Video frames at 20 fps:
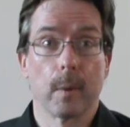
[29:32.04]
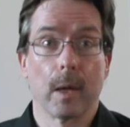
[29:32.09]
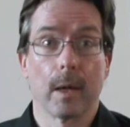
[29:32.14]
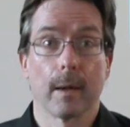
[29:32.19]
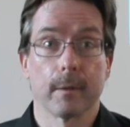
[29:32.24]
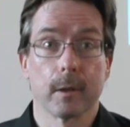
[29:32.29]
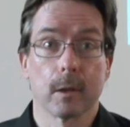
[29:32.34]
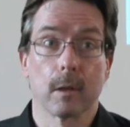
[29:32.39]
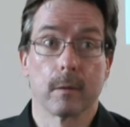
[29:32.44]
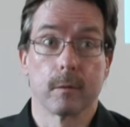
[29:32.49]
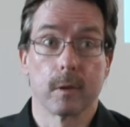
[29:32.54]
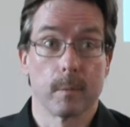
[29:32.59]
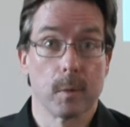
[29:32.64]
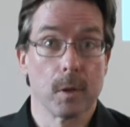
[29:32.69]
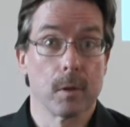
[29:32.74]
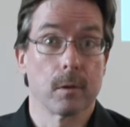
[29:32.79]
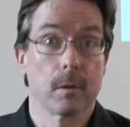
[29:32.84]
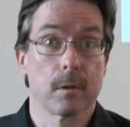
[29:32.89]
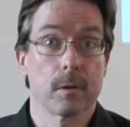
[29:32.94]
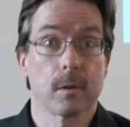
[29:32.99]
by other
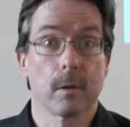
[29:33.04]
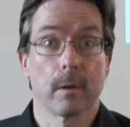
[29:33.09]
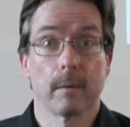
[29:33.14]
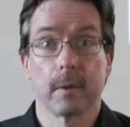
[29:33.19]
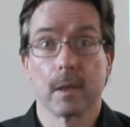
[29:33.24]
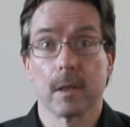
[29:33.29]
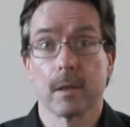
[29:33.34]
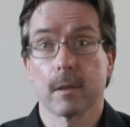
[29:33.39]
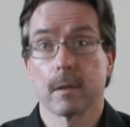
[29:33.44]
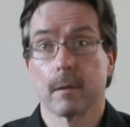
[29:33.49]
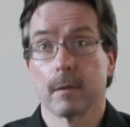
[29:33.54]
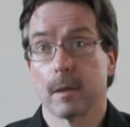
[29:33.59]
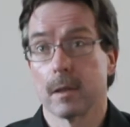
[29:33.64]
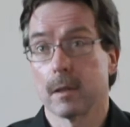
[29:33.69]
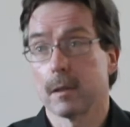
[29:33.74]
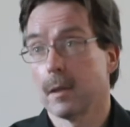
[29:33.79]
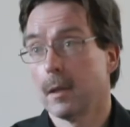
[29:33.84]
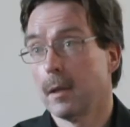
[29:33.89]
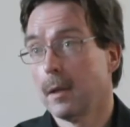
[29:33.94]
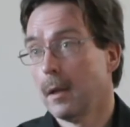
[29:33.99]
contributors of this
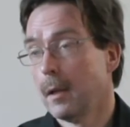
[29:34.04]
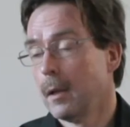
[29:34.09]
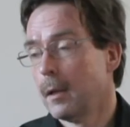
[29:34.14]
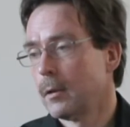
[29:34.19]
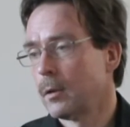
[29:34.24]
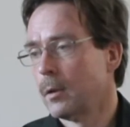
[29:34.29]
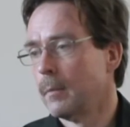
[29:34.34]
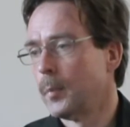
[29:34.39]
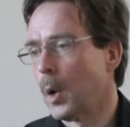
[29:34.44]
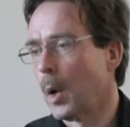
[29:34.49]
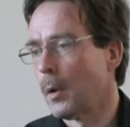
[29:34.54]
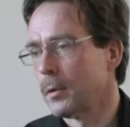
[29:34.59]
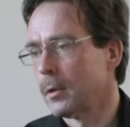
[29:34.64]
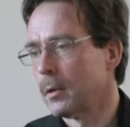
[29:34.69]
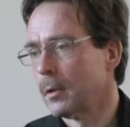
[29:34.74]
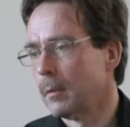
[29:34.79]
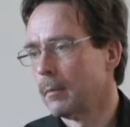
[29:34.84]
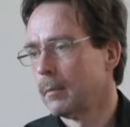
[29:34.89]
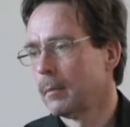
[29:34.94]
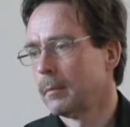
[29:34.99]

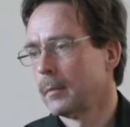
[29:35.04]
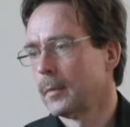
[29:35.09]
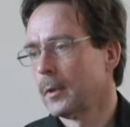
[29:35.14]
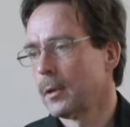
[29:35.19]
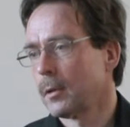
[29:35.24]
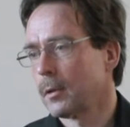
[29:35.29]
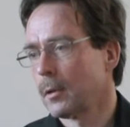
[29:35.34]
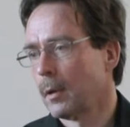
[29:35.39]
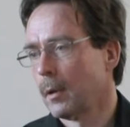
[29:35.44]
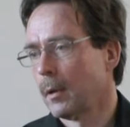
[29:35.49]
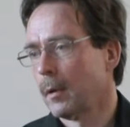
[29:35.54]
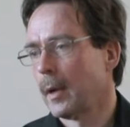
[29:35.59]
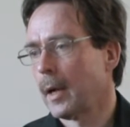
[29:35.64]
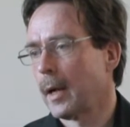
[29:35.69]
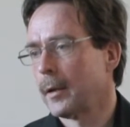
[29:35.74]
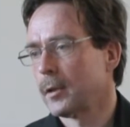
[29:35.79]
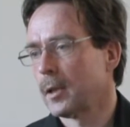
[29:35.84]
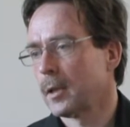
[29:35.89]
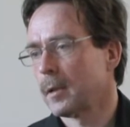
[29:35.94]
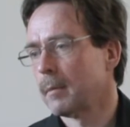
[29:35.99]
symposium. So
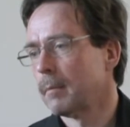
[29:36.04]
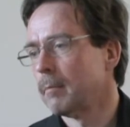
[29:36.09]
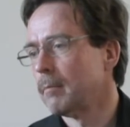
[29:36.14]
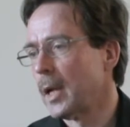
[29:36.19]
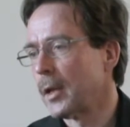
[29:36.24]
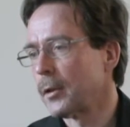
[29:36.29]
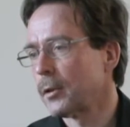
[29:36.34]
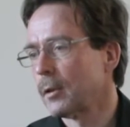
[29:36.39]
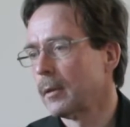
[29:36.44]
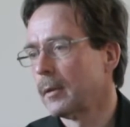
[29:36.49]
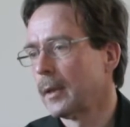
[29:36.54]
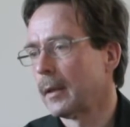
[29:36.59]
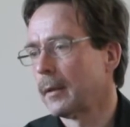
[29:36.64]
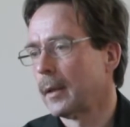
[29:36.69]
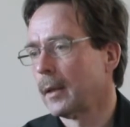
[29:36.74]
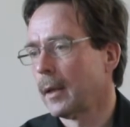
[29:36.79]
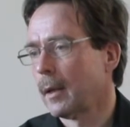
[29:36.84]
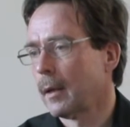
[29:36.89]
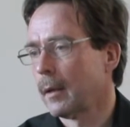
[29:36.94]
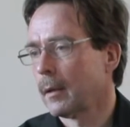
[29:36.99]
I just mentioned
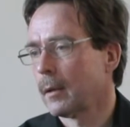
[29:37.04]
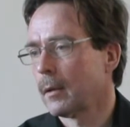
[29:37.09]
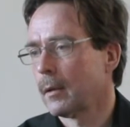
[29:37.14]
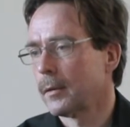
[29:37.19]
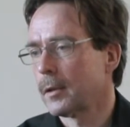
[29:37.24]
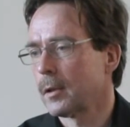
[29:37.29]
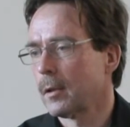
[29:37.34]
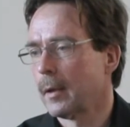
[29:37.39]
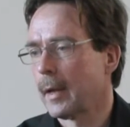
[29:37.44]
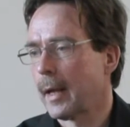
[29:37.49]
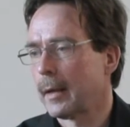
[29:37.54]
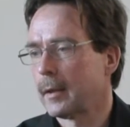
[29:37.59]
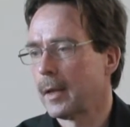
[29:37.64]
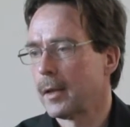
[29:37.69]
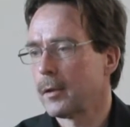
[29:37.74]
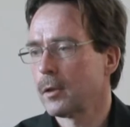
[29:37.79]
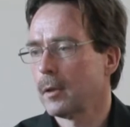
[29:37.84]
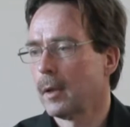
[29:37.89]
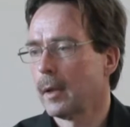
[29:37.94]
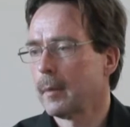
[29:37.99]
that they concern
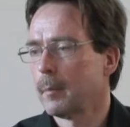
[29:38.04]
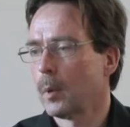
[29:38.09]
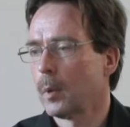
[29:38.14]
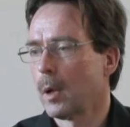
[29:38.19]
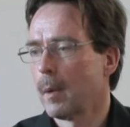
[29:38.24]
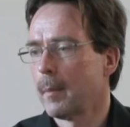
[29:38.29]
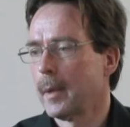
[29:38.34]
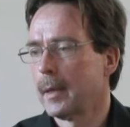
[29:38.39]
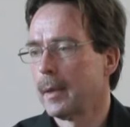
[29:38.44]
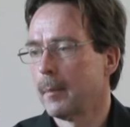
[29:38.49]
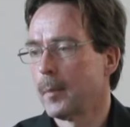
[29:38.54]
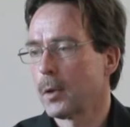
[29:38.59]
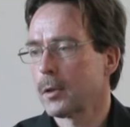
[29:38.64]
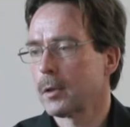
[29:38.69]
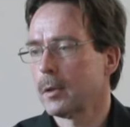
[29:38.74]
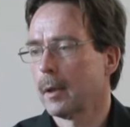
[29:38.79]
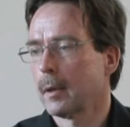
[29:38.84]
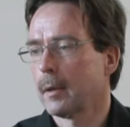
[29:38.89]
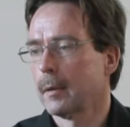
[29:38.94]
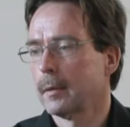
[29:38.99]
attentional deployment,
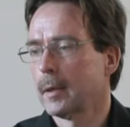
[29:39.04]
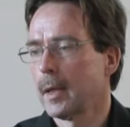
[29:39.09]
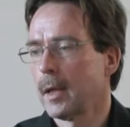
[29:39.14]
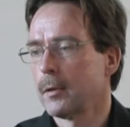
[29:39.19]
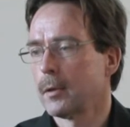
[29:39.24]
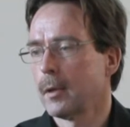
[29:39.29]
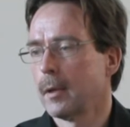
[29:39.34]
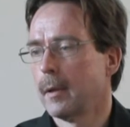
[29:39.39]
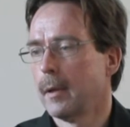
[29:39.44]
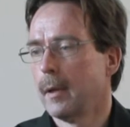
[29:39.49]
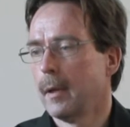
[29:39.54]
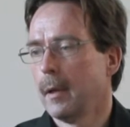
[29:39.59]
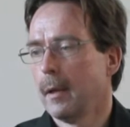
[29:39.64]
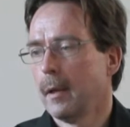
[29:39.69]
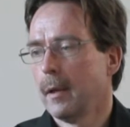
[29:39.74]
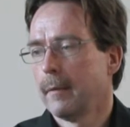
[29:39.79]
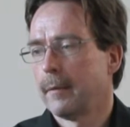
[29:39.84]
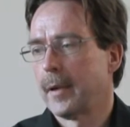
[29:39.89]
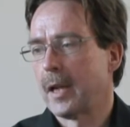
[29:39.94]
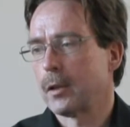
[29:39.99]
emotional contagion,
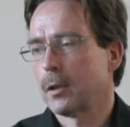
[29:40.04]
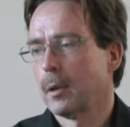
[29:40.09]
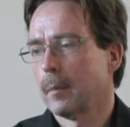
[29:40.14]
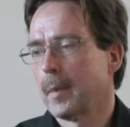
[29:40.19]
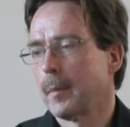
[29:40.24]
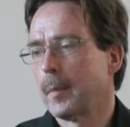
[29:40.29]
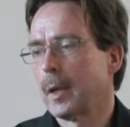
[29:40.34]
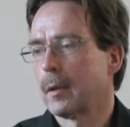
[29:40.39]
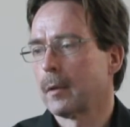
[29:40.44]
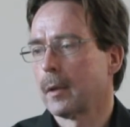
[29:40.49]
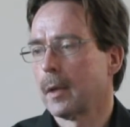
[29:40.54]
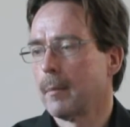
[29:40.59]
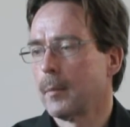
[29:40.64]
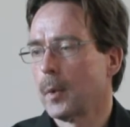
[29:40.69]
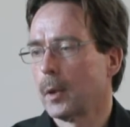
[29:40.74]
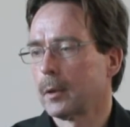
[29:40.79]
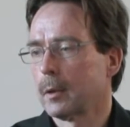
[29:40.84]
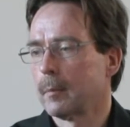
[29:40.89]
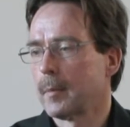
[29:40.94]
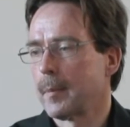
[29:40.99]
facial mimicry,
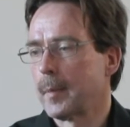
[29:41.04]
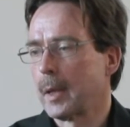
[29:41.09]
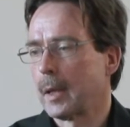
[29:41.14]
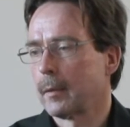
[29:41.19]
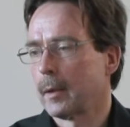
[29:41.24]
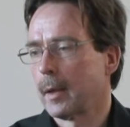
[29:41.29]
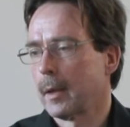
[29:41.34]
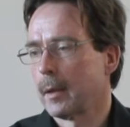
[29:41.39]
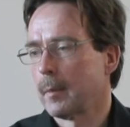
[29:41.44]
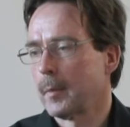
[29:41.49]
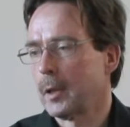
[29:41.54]
motor mimicry,